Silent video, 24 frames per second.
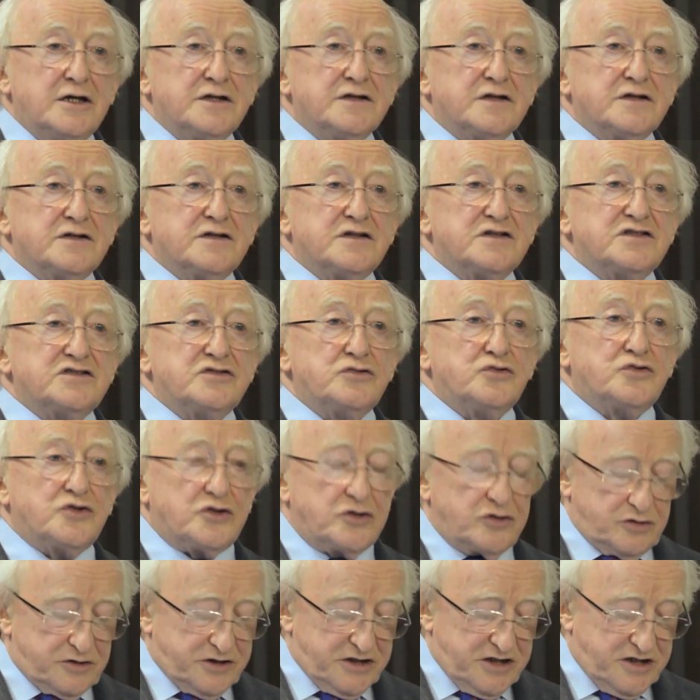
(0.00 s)
than the
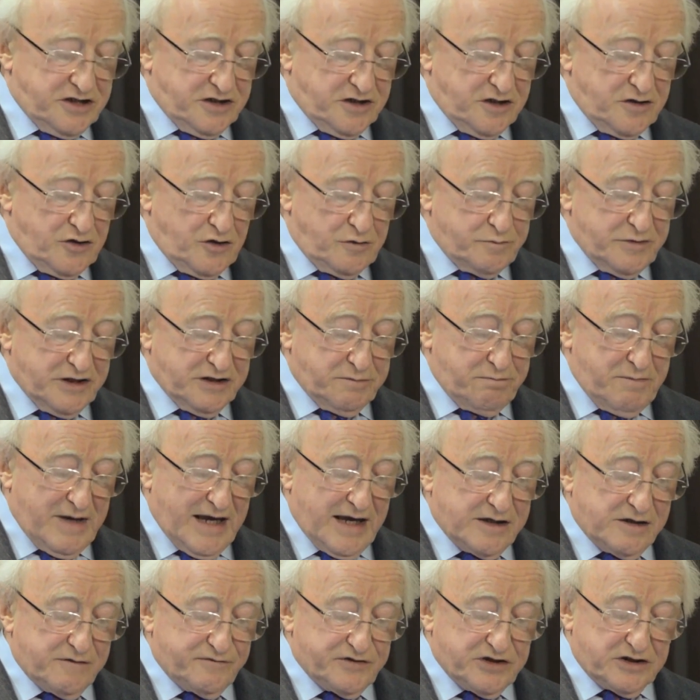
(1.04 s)
so-called economic
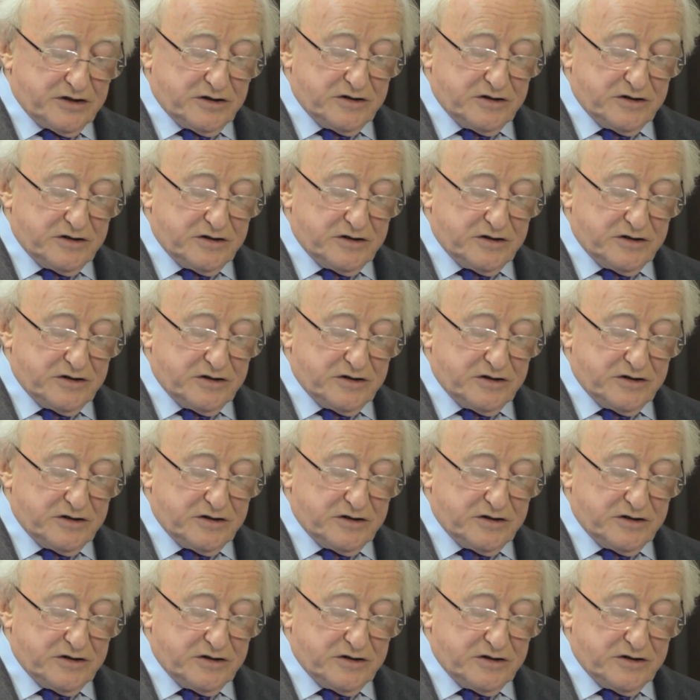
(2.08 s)
man of the